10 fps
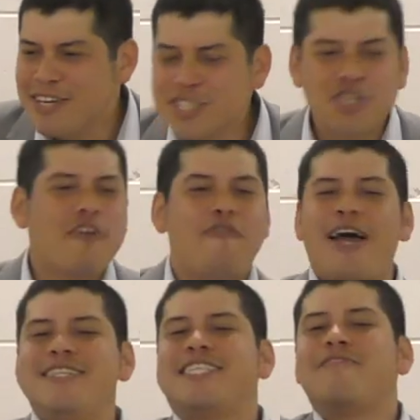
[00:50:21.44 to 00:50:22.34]
You're just trying to
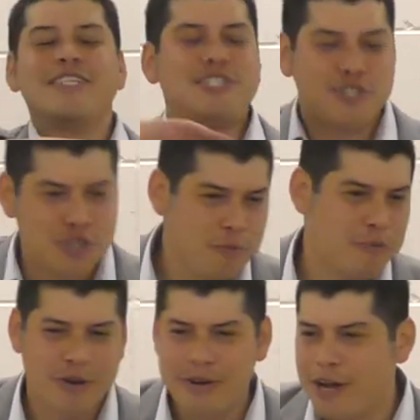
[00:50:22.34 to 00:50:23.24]
find something
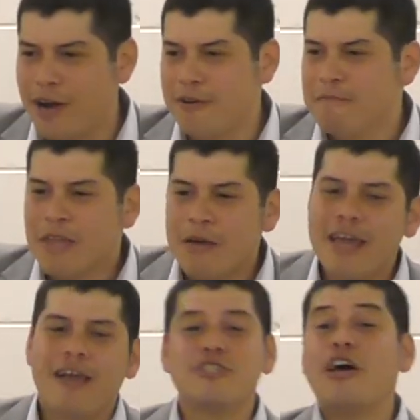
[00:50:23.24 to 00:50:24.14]
stupid, you know,
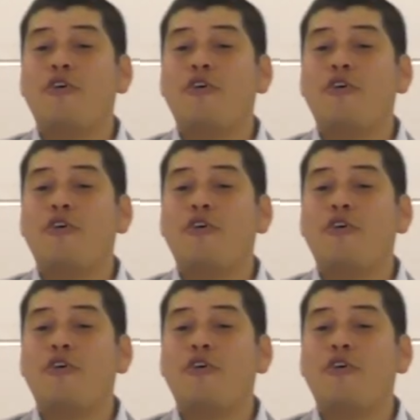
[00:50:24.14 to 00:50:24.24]
because eh, I've